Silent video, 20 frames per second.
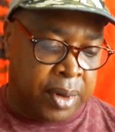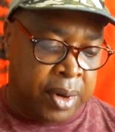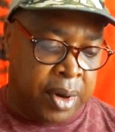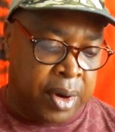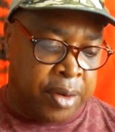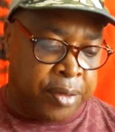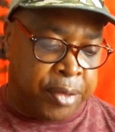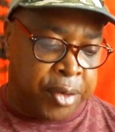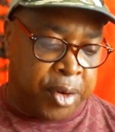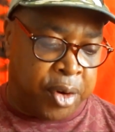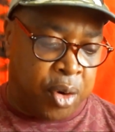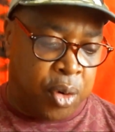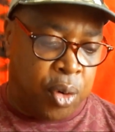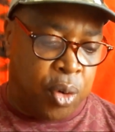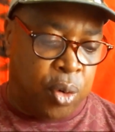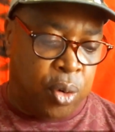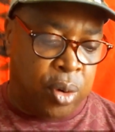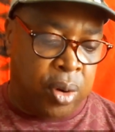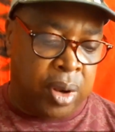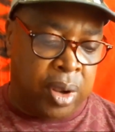For
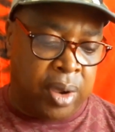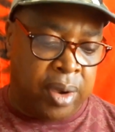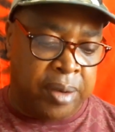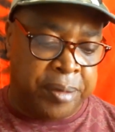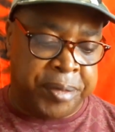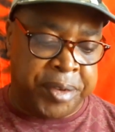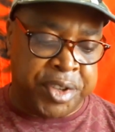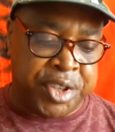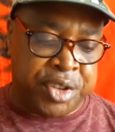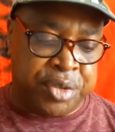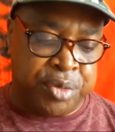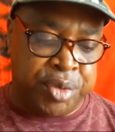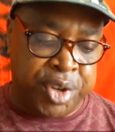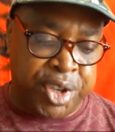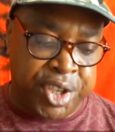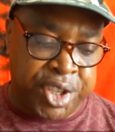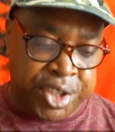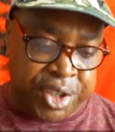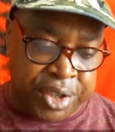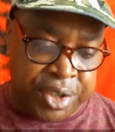all of these
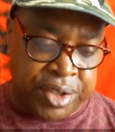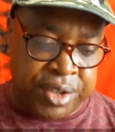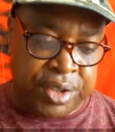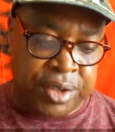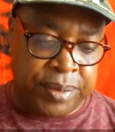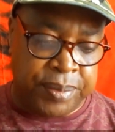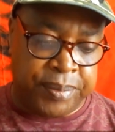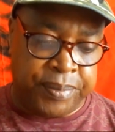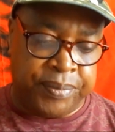reasons,